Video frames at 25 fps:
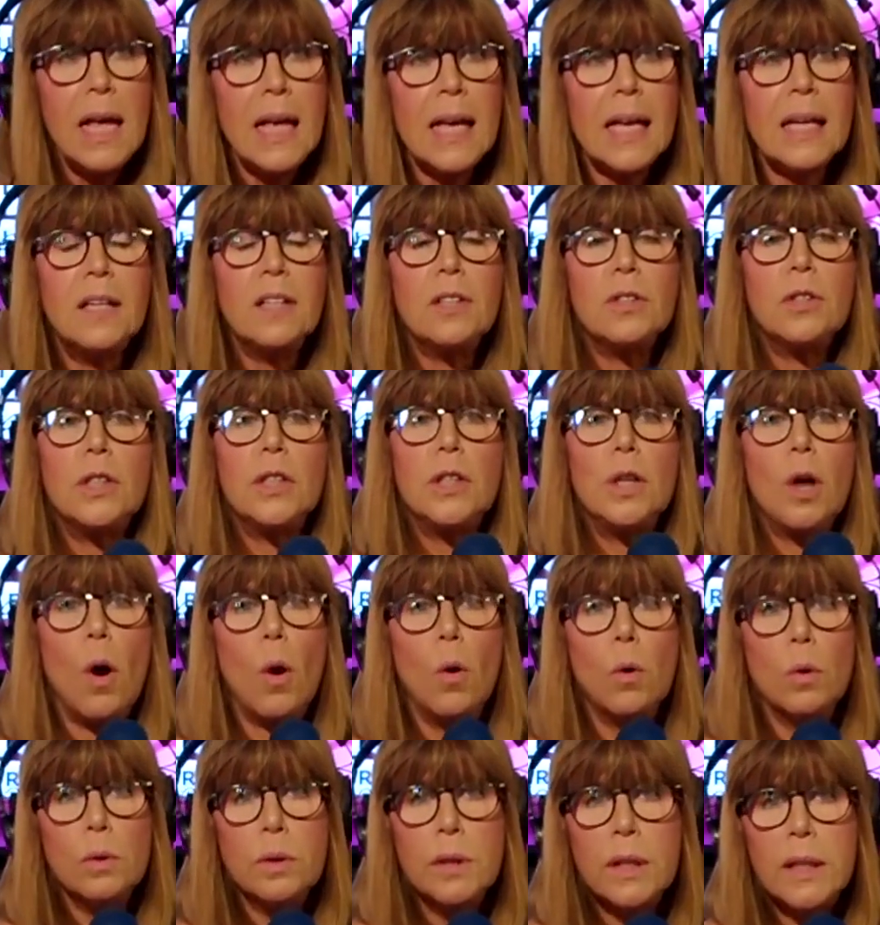It is the
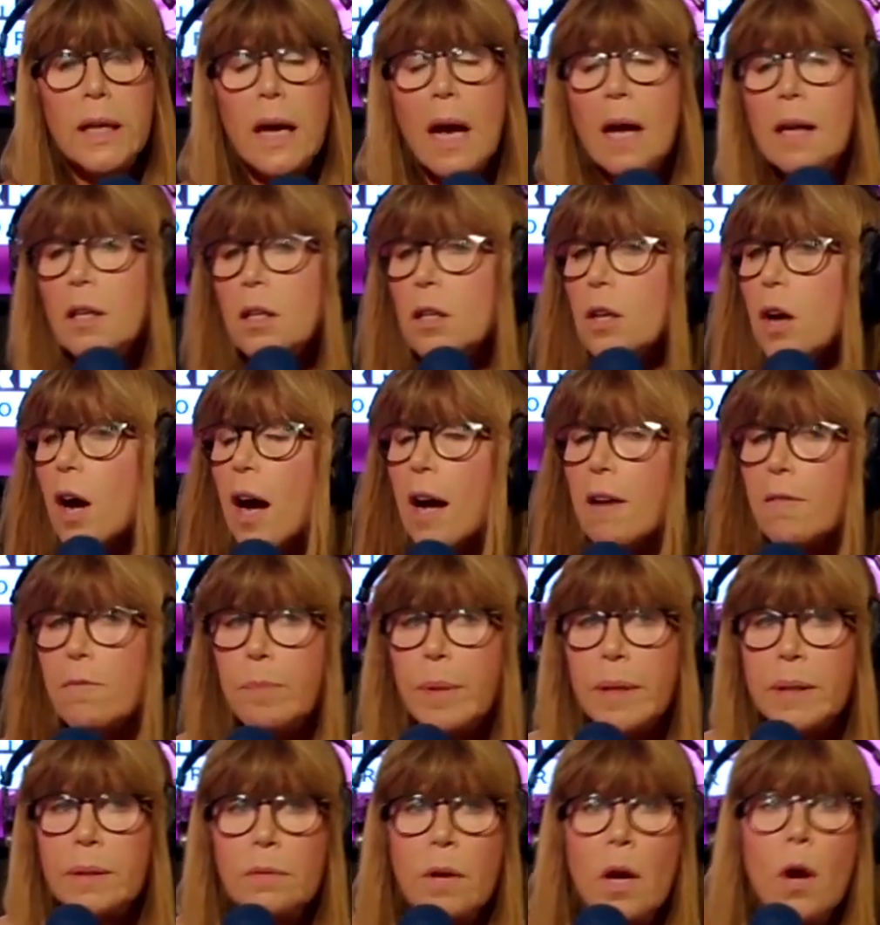only, you know, I've
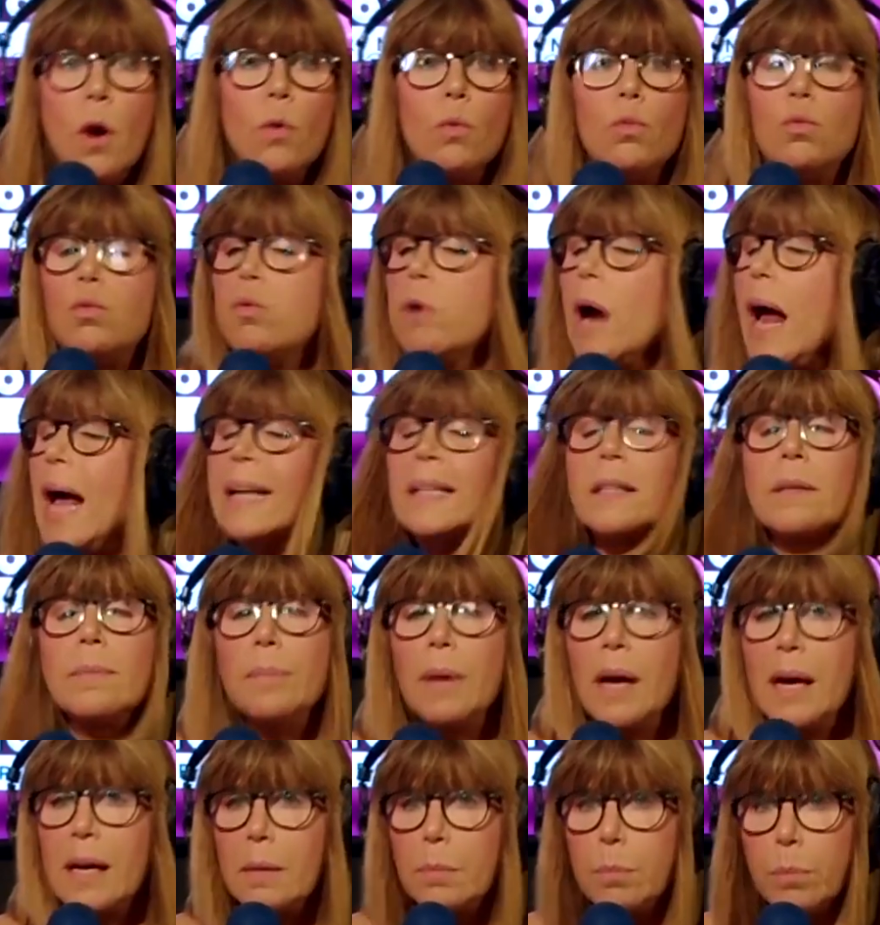been racking
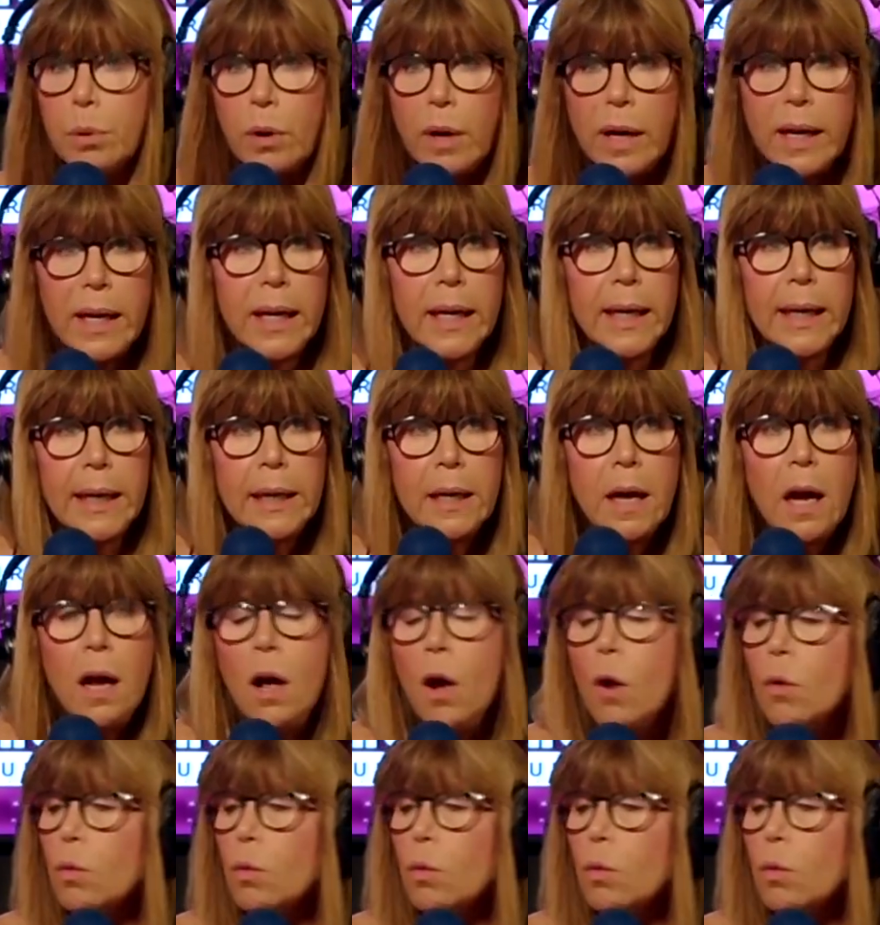my brain,